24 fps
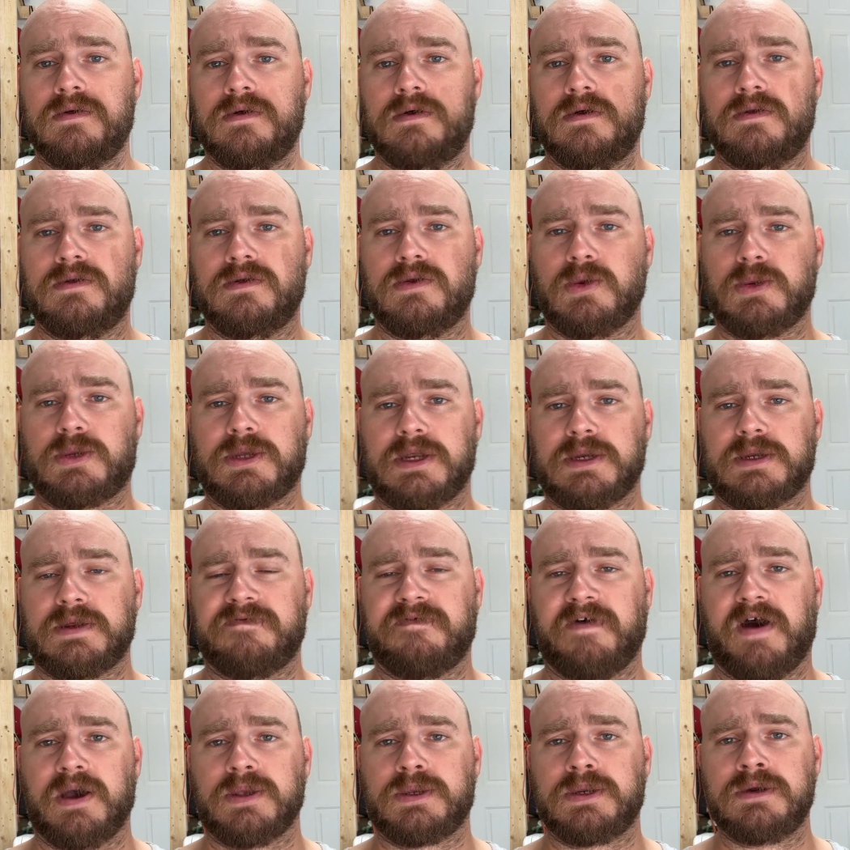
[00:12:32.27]
new tinted
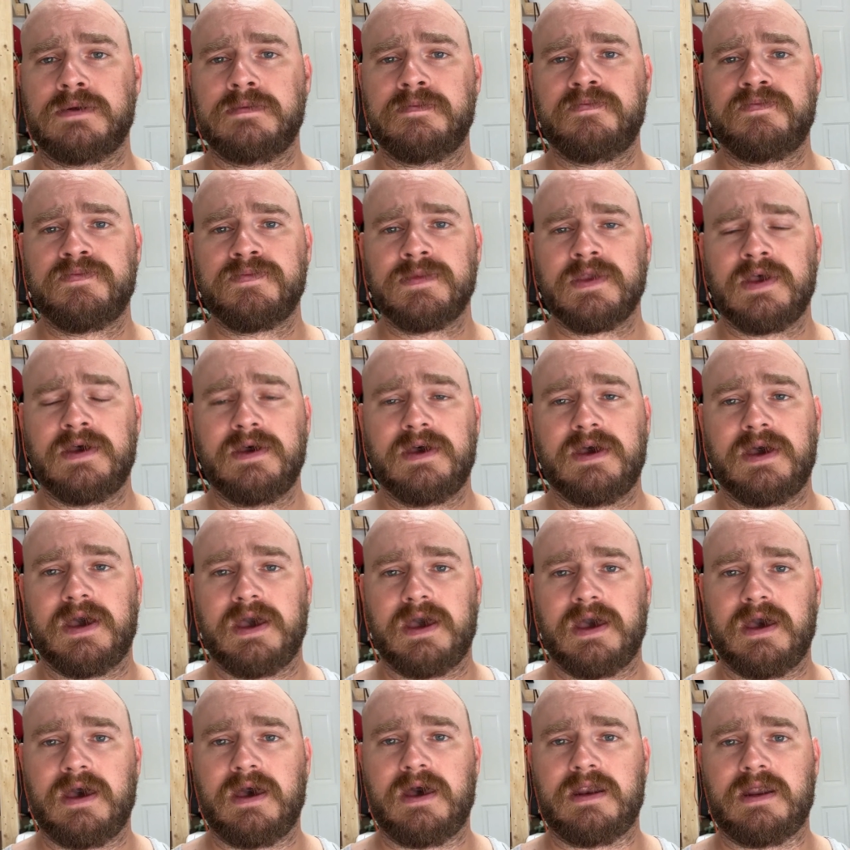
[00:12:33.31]
visor,
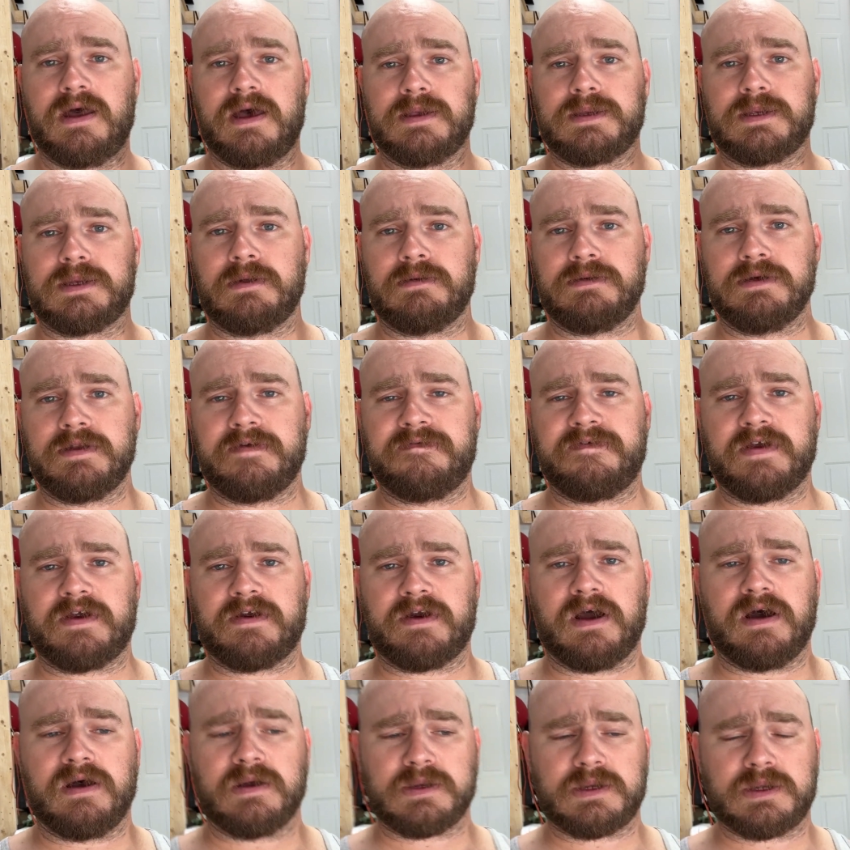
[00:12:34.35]
and I still need to figure
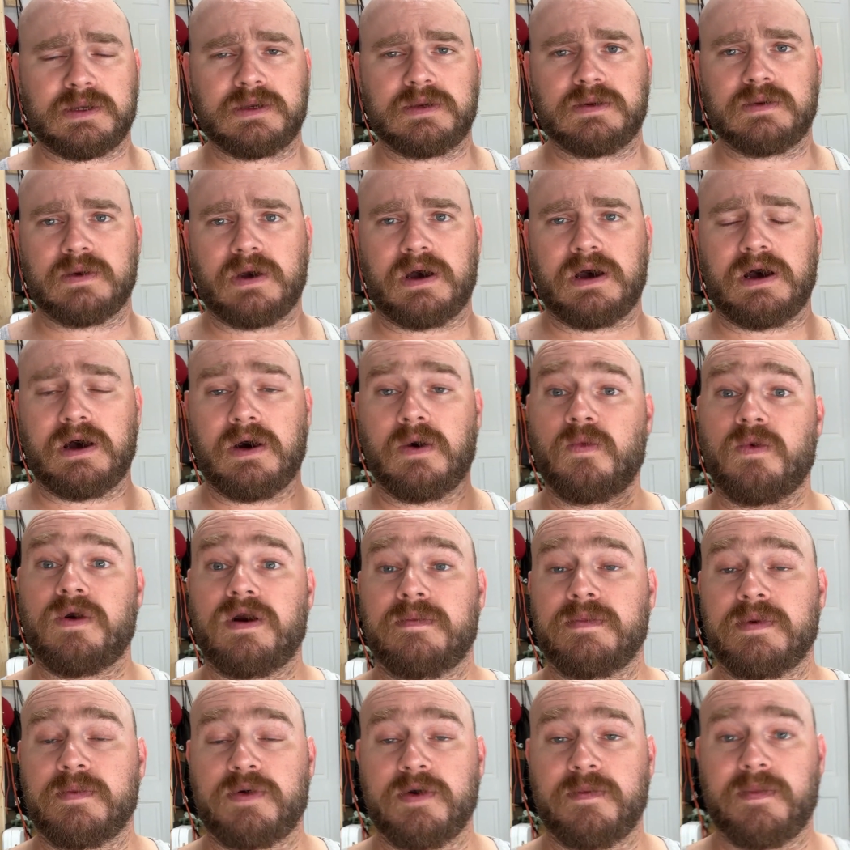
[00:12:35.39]
out where I'm
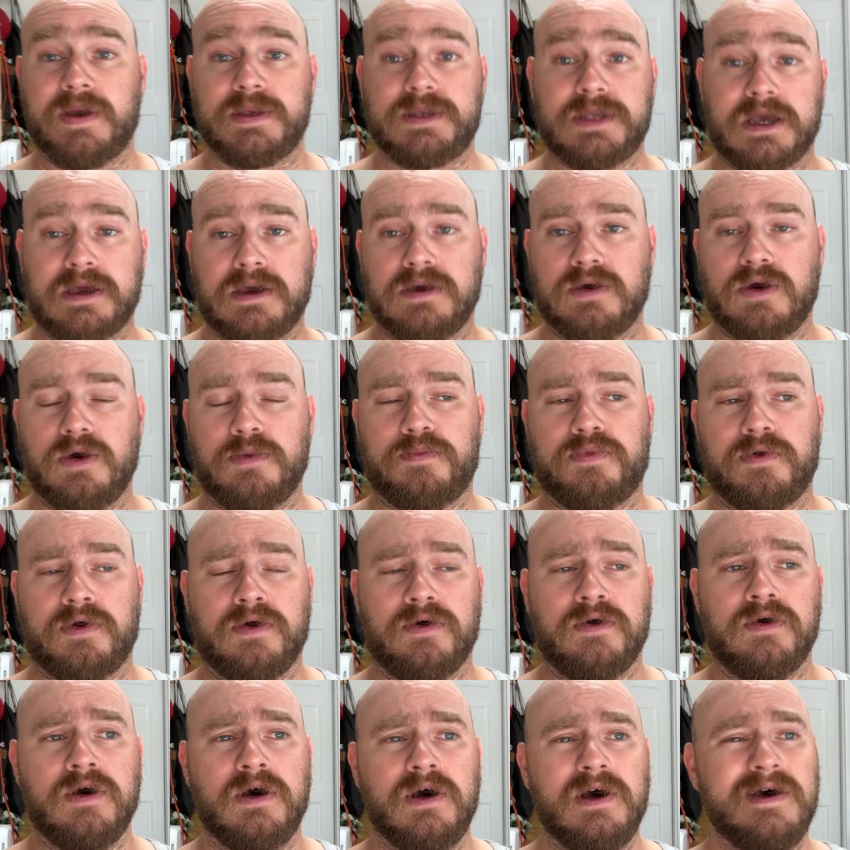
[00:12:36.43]
gonna put my second
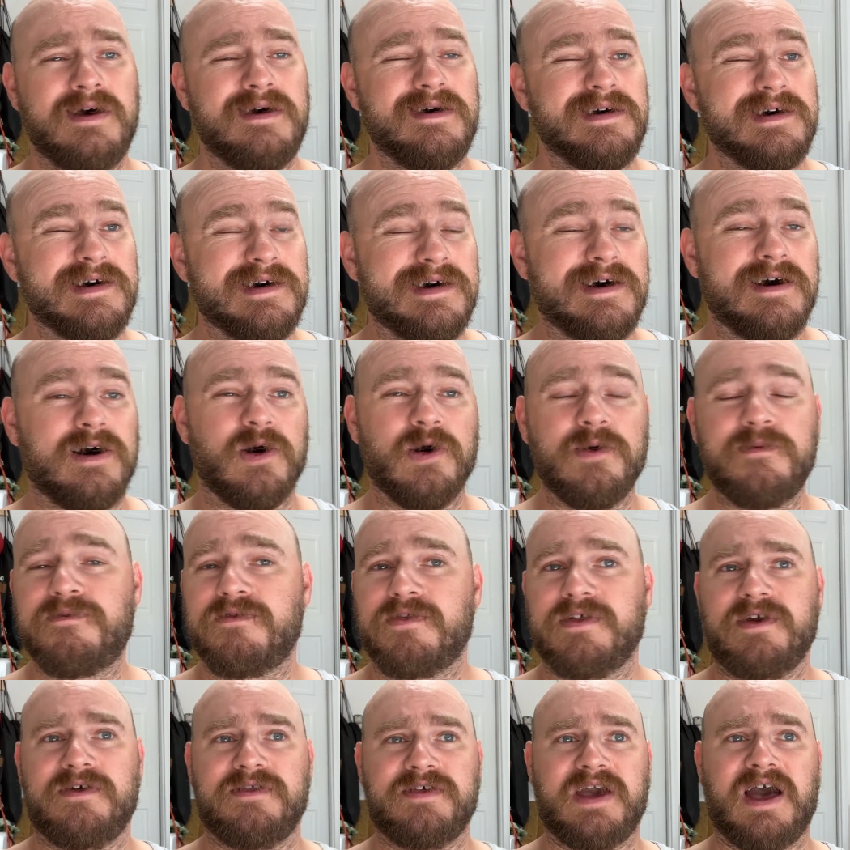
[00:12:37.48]
GoPro,
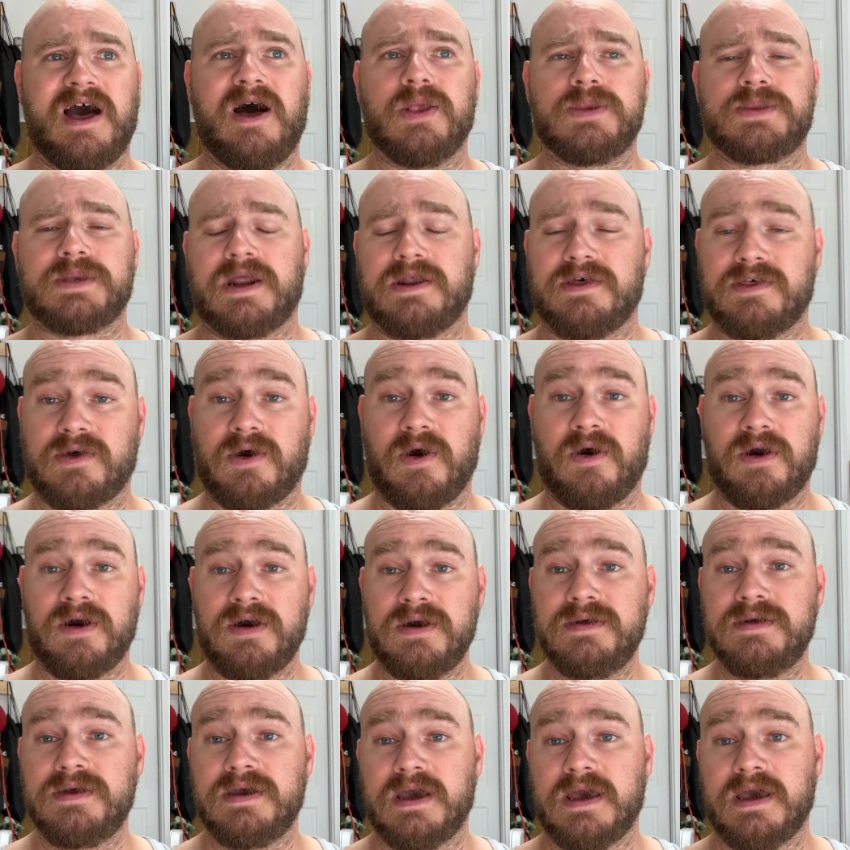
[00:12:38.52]
hopefully on the outside of the
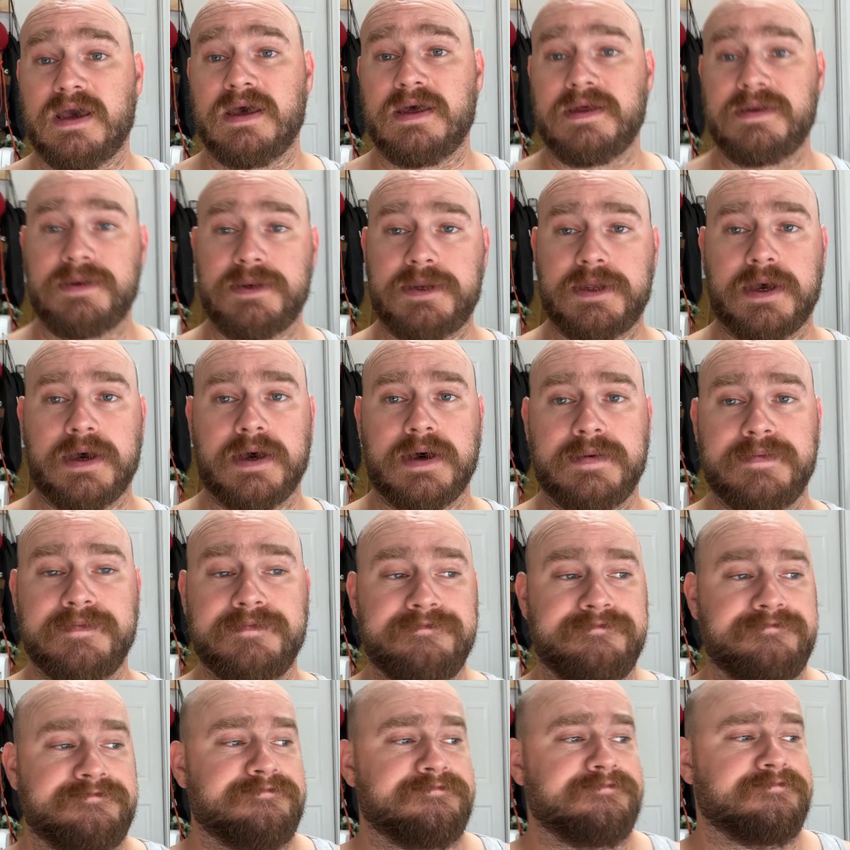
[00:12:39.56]
car, and
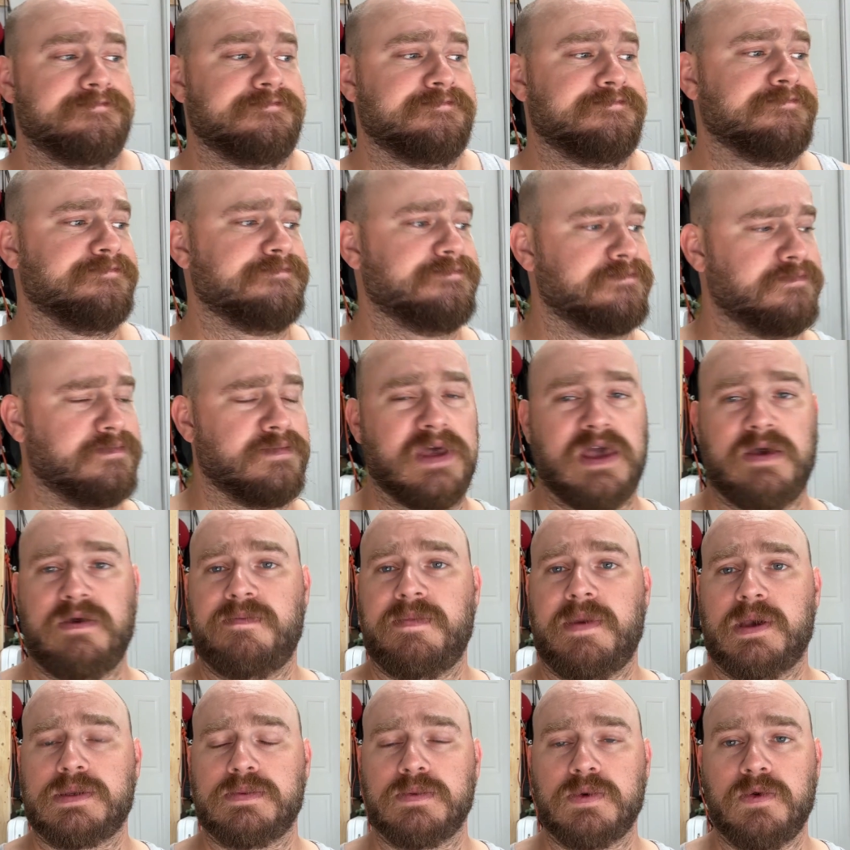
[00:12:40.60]
maybe
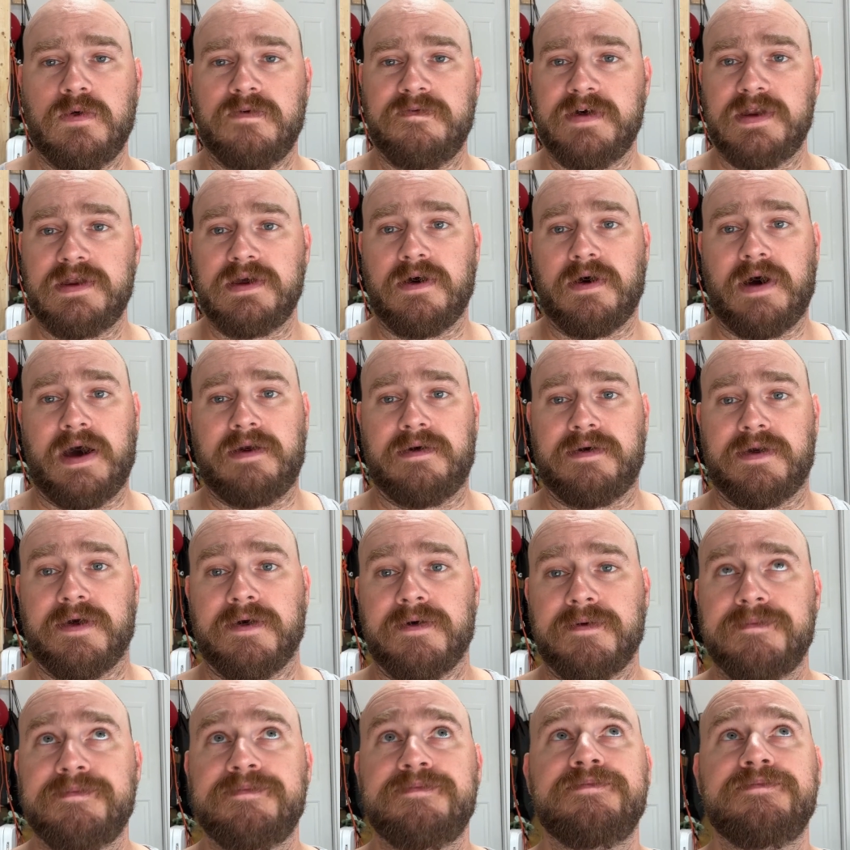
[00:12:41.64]
make some cool video, I don't know.